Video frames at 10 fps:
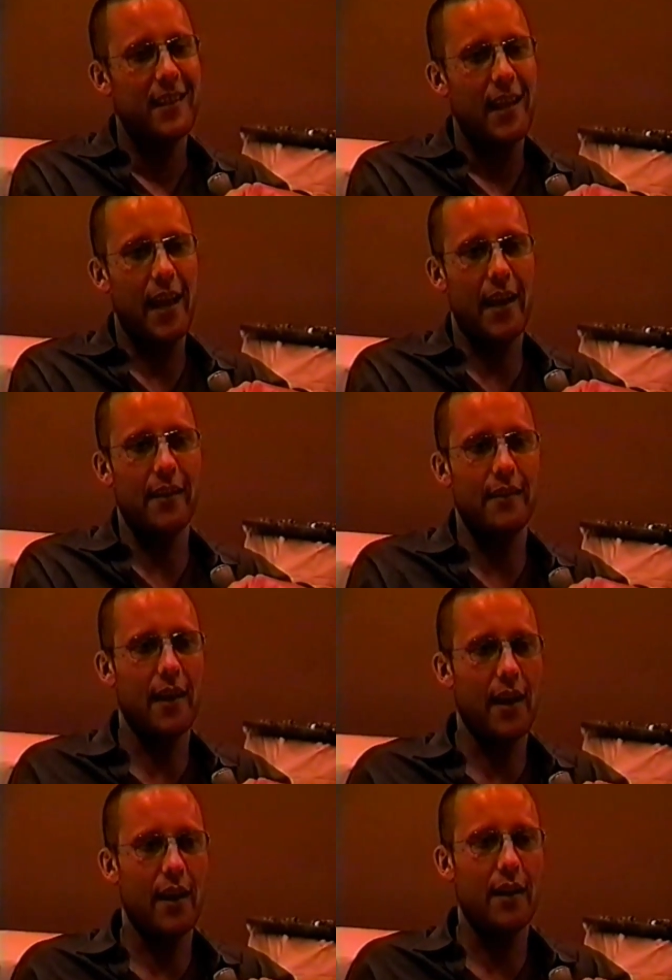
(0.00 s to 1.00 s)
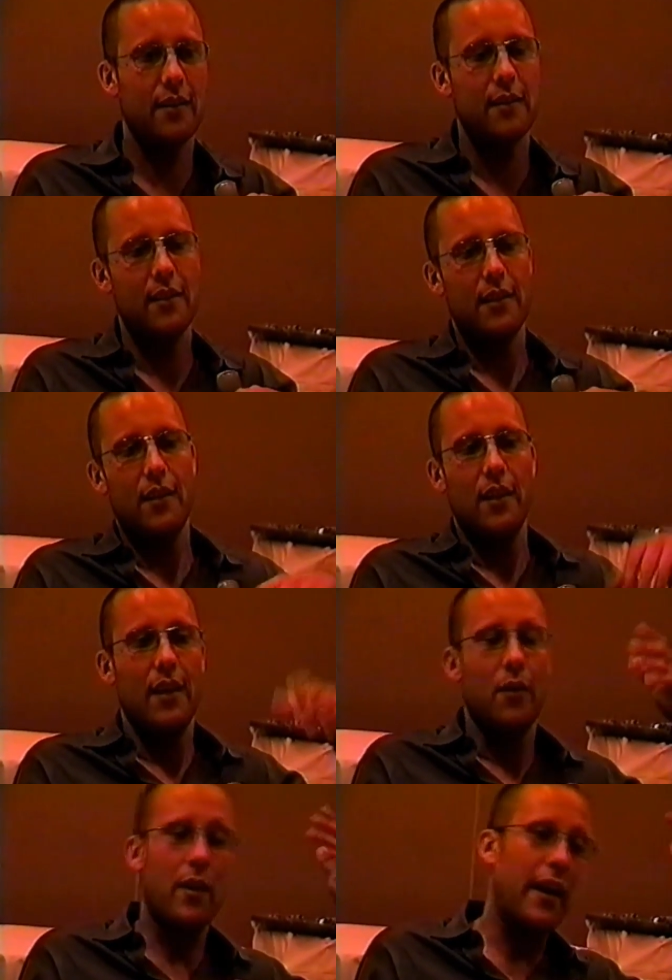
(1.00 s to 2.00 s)
And uh,
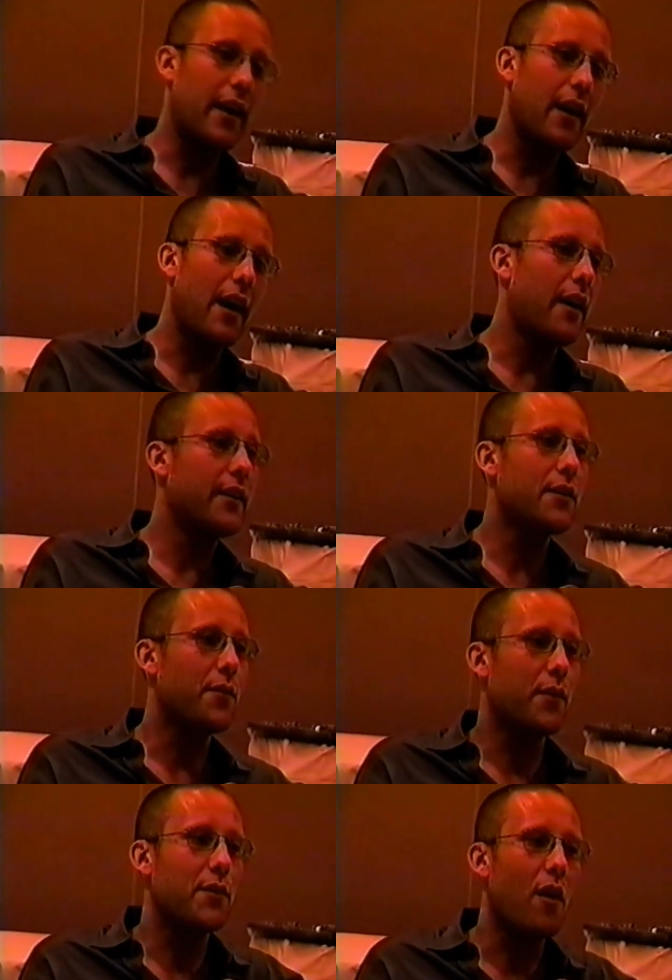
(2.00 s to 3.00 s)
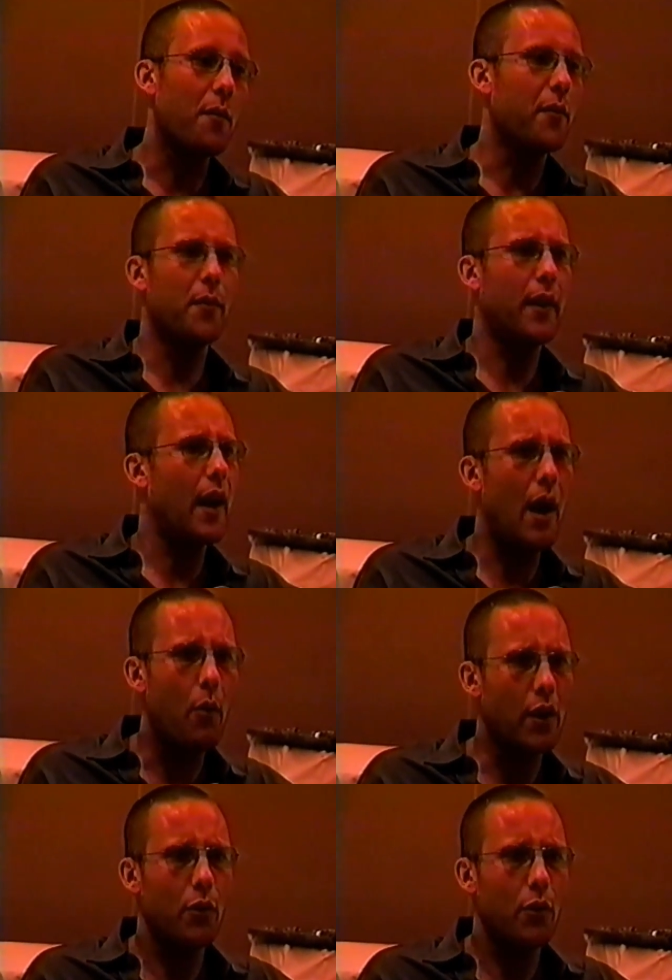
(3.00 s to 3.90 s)
when I, I, auditioned for this horror movie, I'm like, I want to do a